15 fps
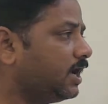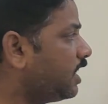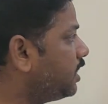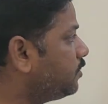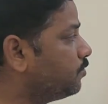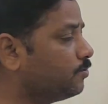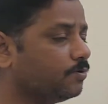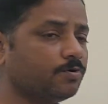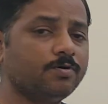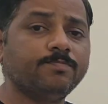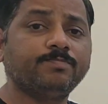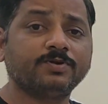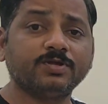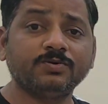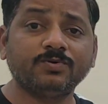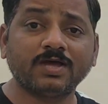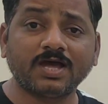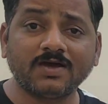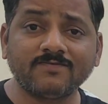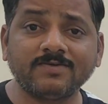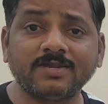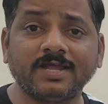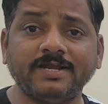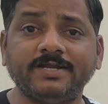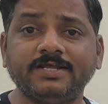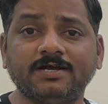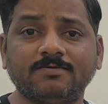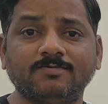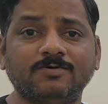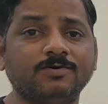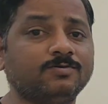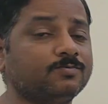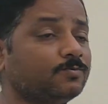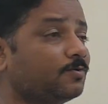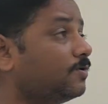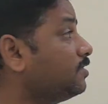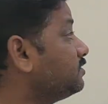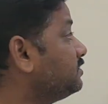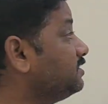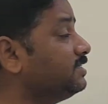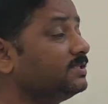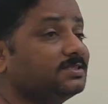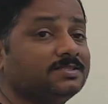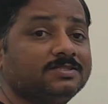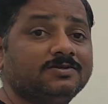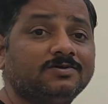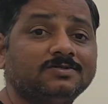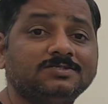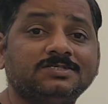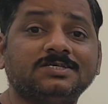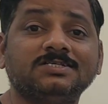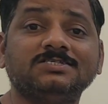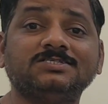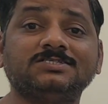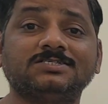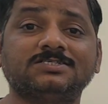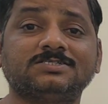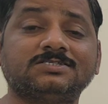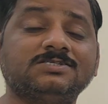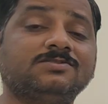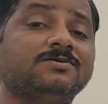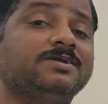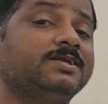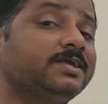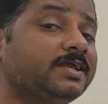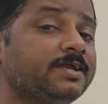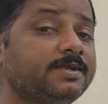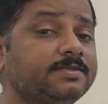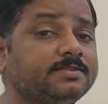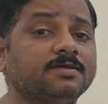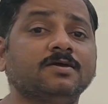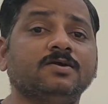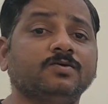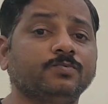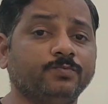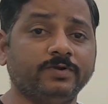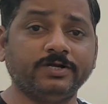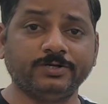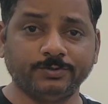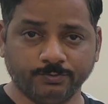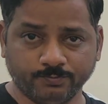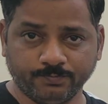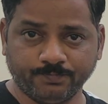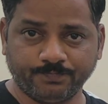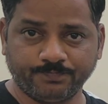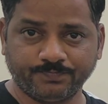I hope you have an idea about what these logical instructions or gates will do.